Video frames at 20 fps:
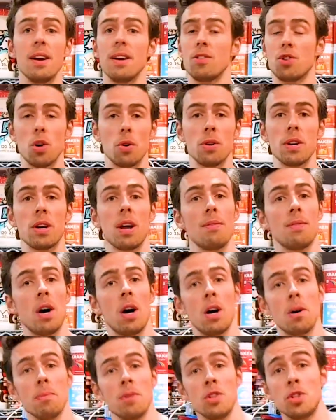Chocolate covered
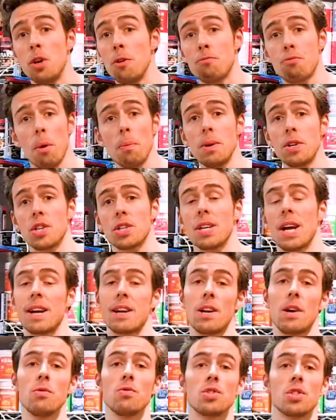almonds, you've probably just had
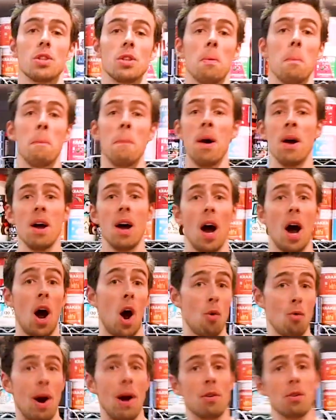loads of them
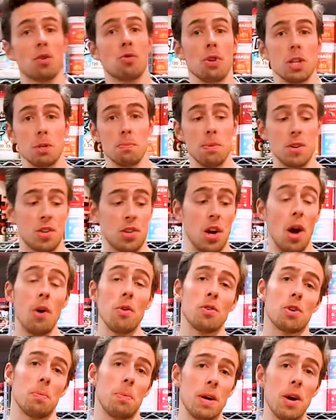around Christmas, so
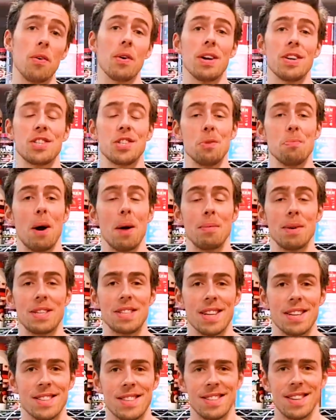to be honest, you might be
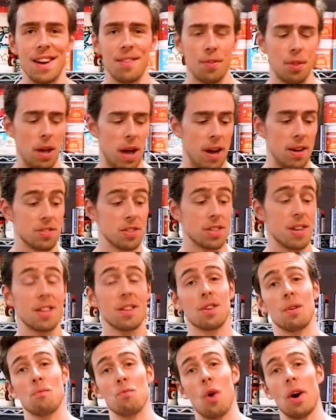sick to death
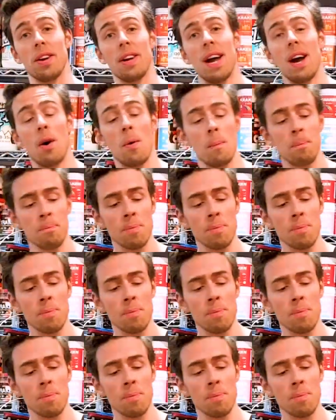of them right now.